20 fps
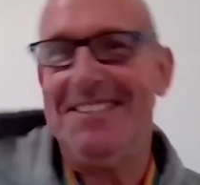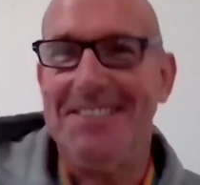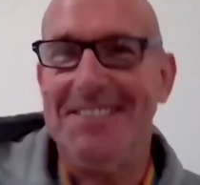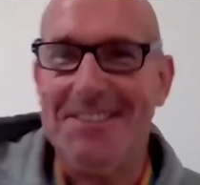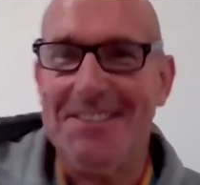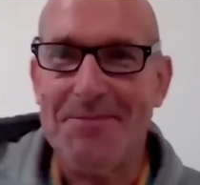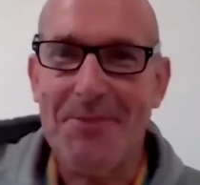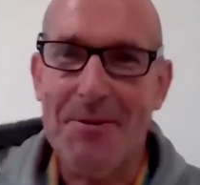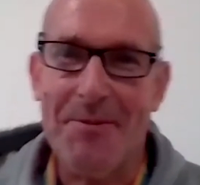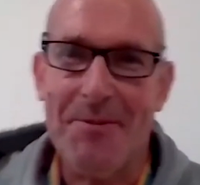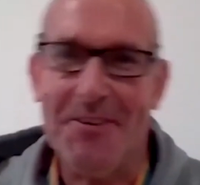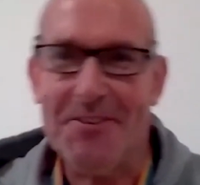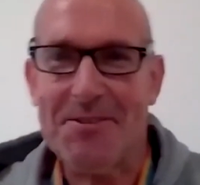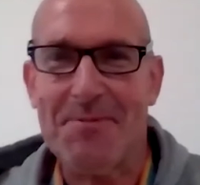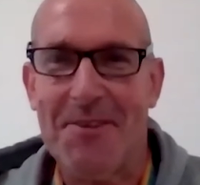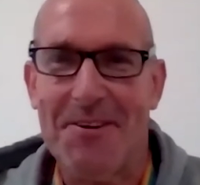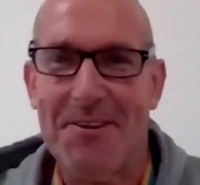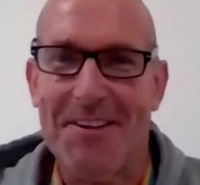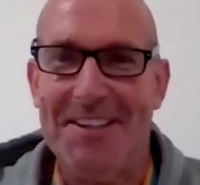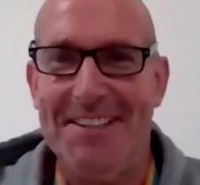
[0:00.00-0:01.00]
you put me on the
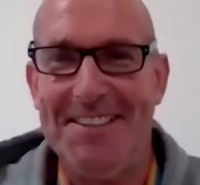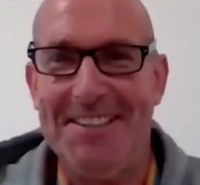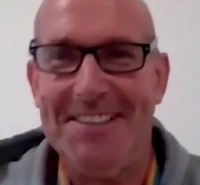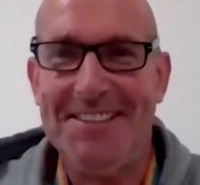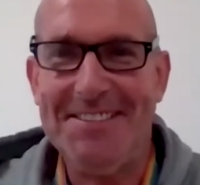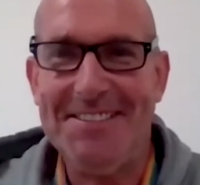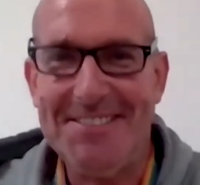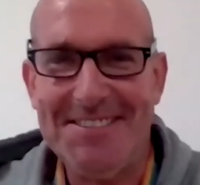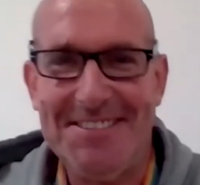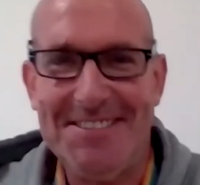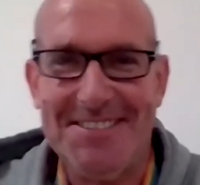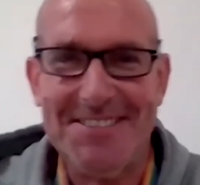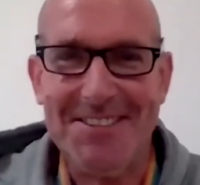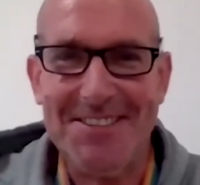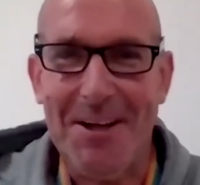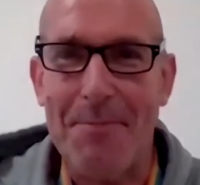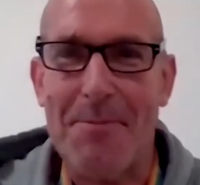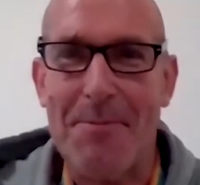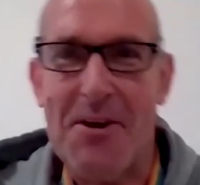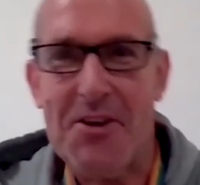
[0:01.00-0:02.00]
spot there.
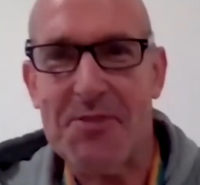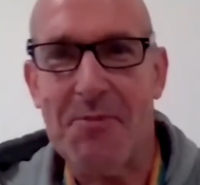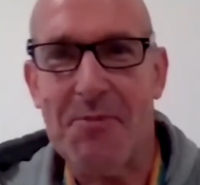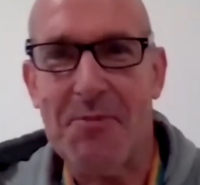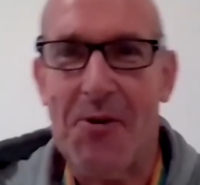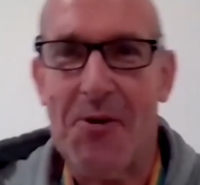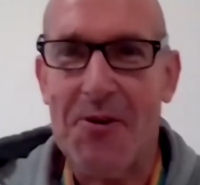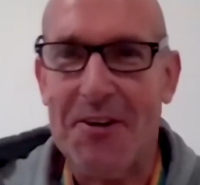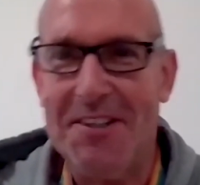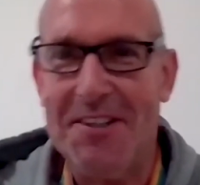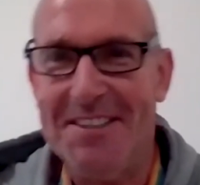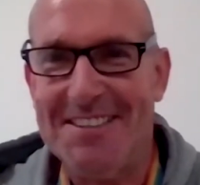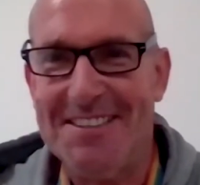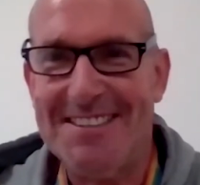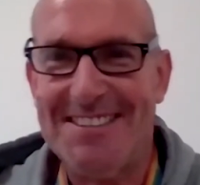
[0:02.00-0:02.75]
Like Piers Morgan,